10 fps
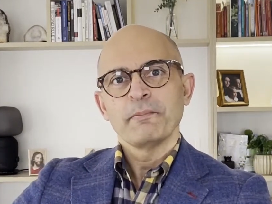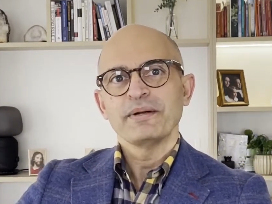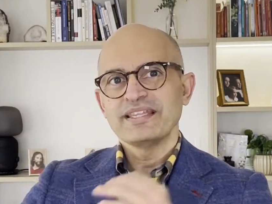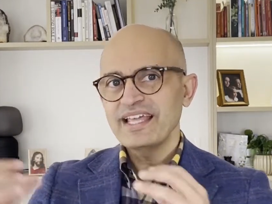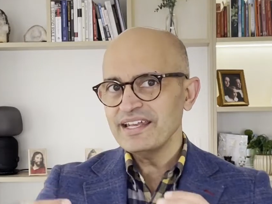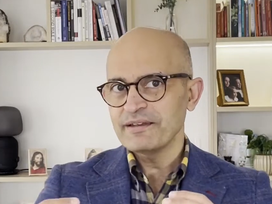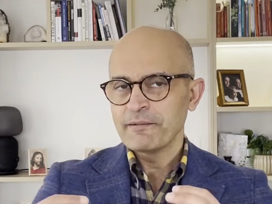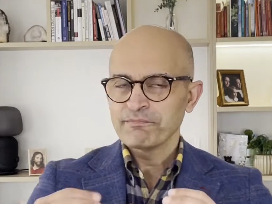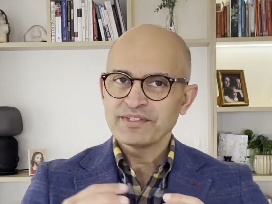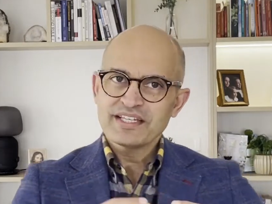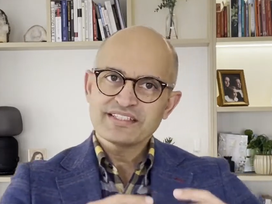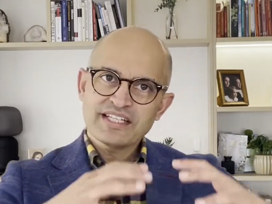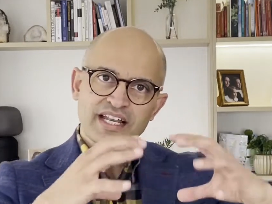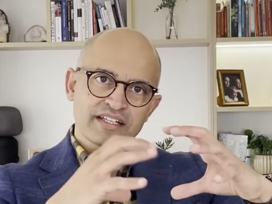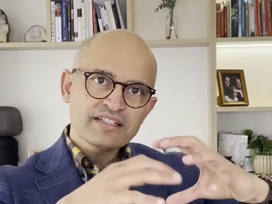But then there is
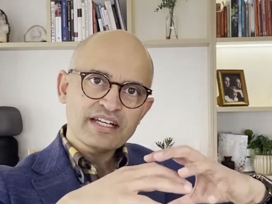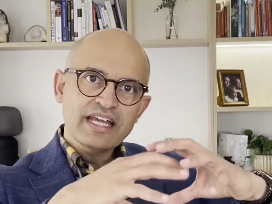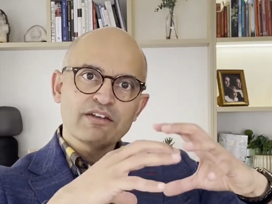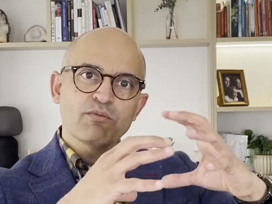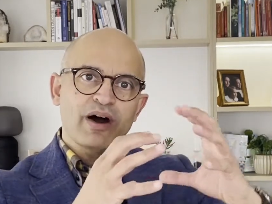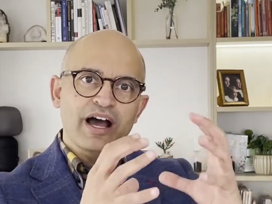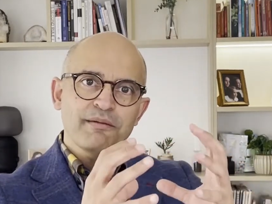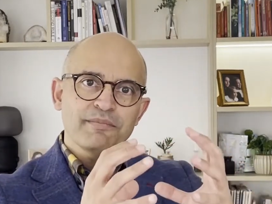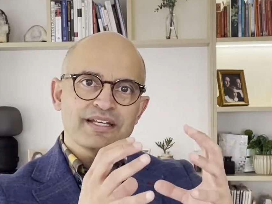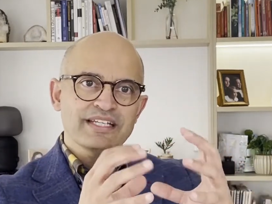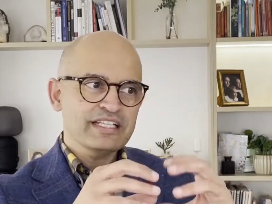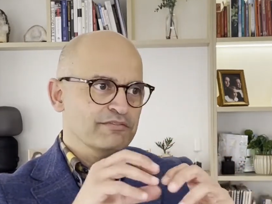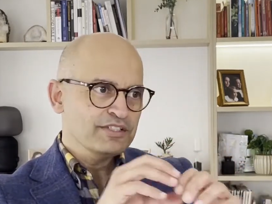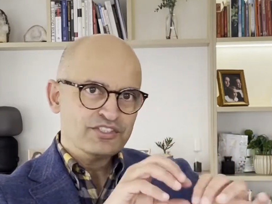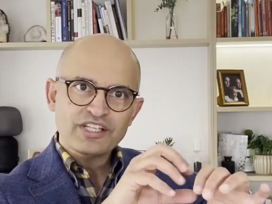another environment
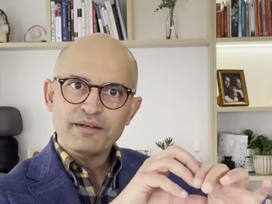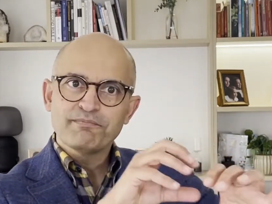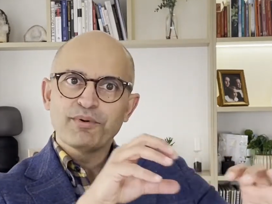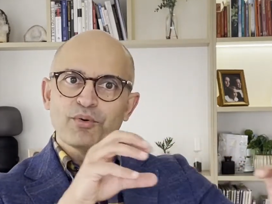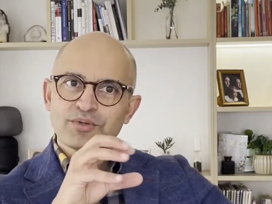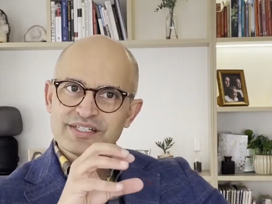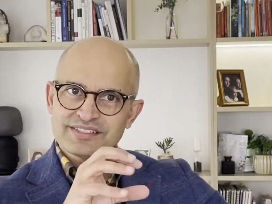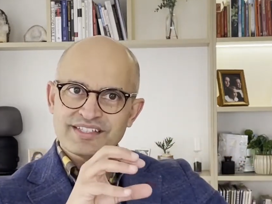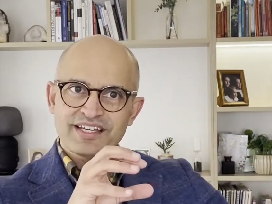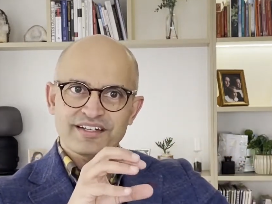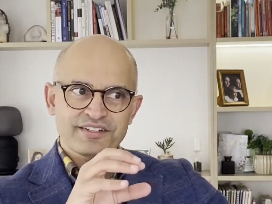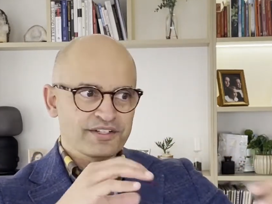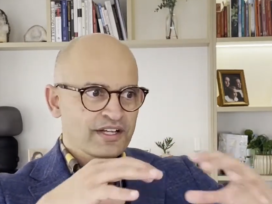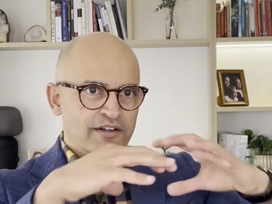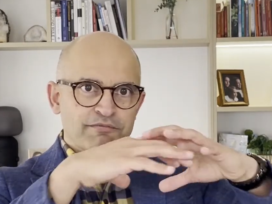in which that bone is there,
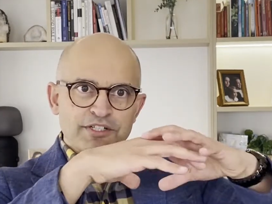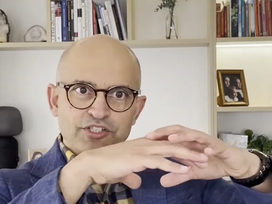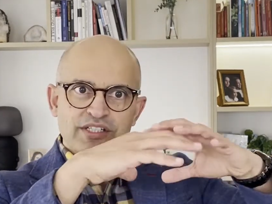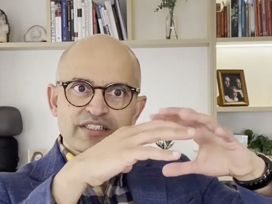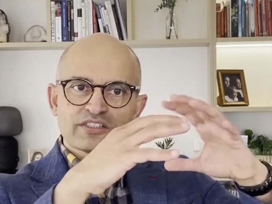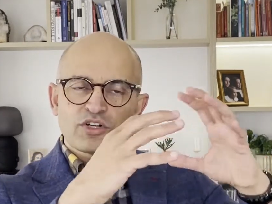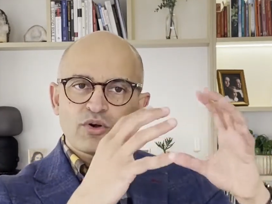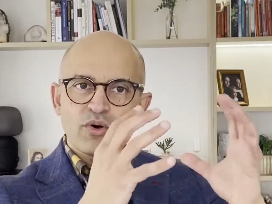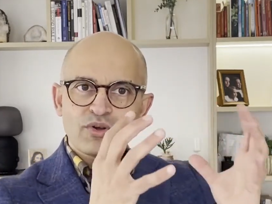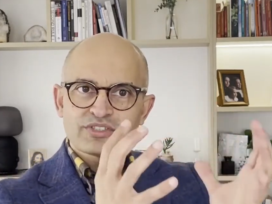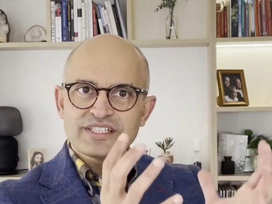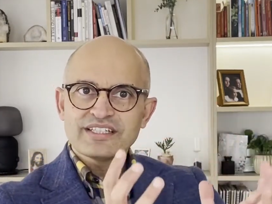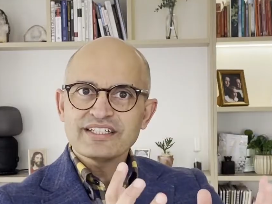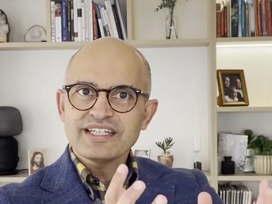which is causing the